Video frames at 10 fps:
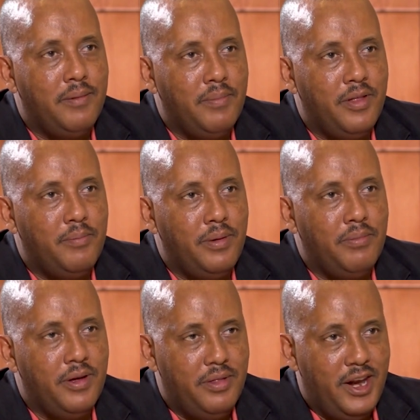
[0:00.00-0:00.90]
the,
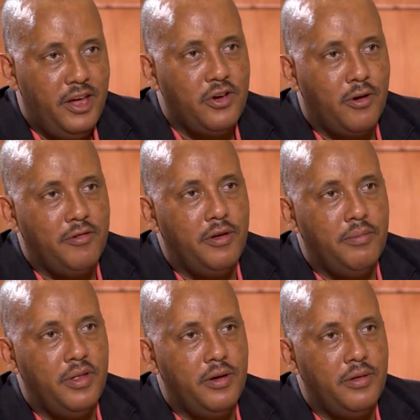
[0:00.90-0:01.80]
the, the nature of the,
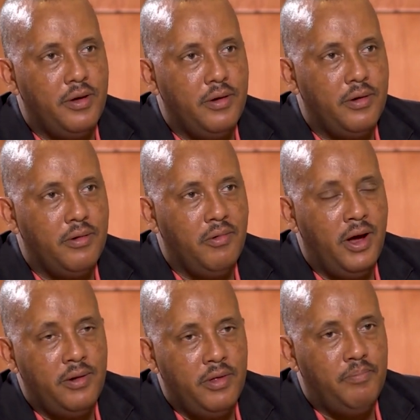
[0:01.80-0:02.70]
the, the
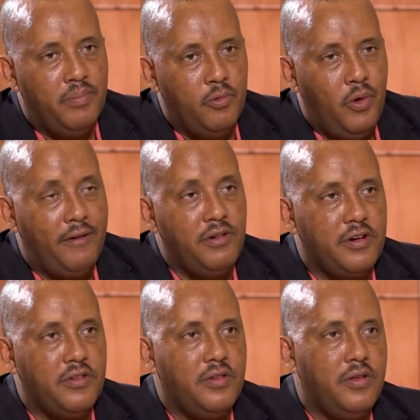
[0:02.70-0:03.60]
well, the, we have
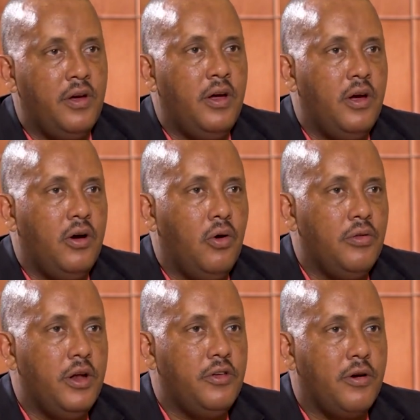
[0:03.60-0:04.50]
differences on
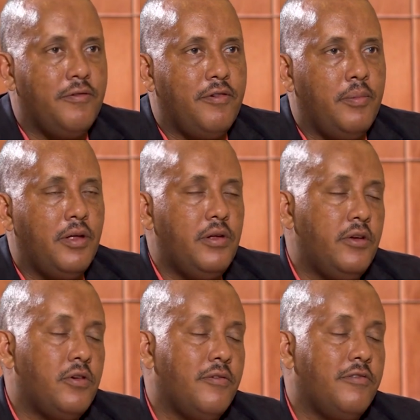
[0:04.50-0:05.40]
the nature of, about the
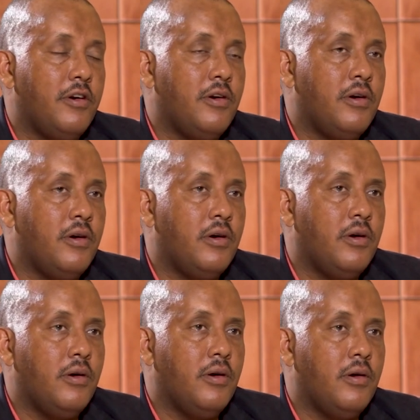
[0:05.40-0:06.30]
nature of
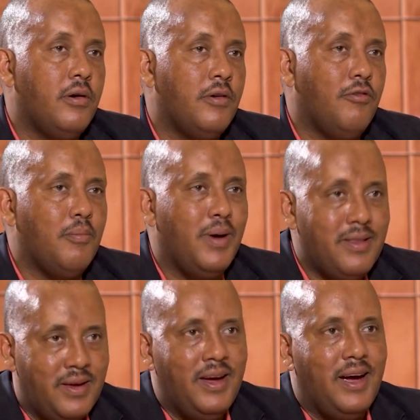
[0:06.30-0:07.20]
uh, reform,
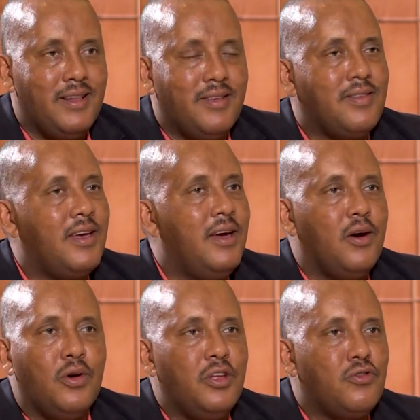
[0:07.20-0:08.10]
but at least
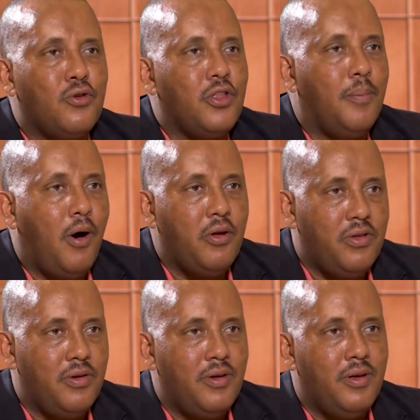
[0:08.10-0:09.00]
it's not
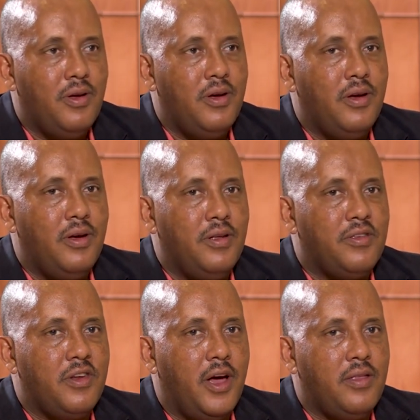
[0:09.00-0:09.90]
about
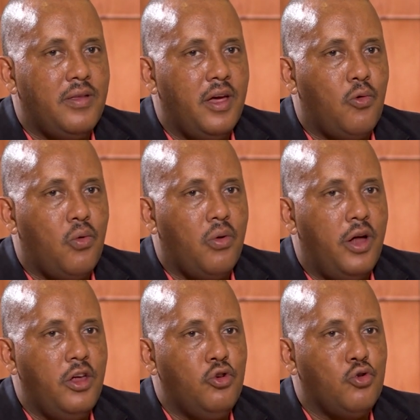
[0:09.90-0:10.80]
it's not a,
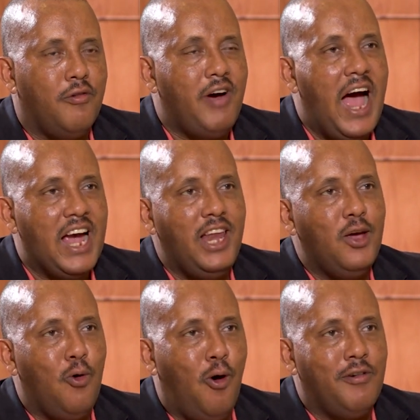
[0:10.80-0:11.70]
an issue of
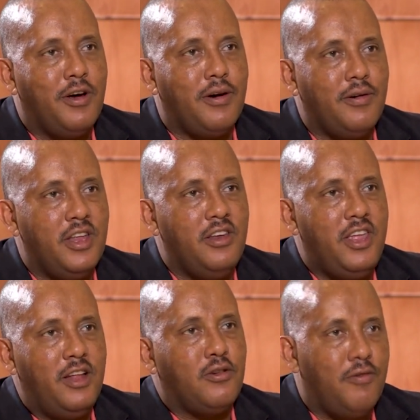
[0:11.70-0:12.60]
haggling over the
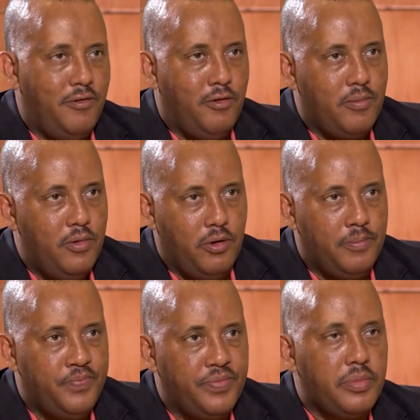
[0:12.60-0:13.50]
details of reform. No,
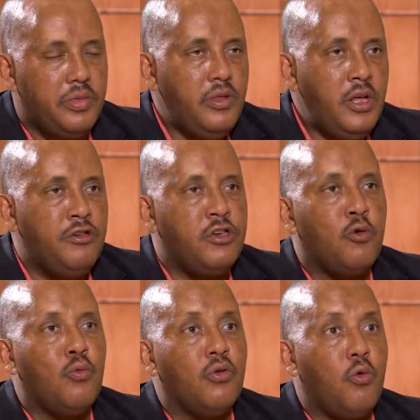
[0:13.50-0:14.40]
it's
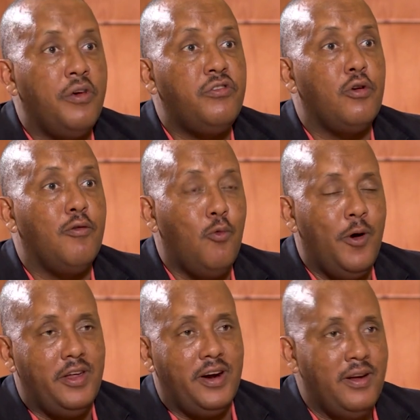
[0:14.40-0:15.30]
just a question of
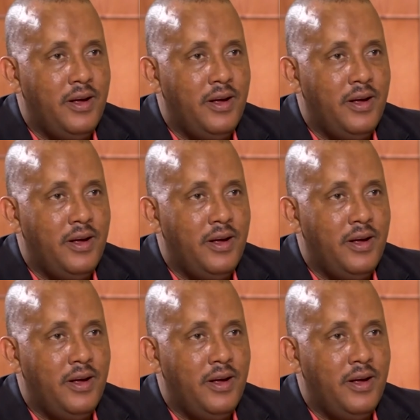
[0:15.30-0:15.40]
whether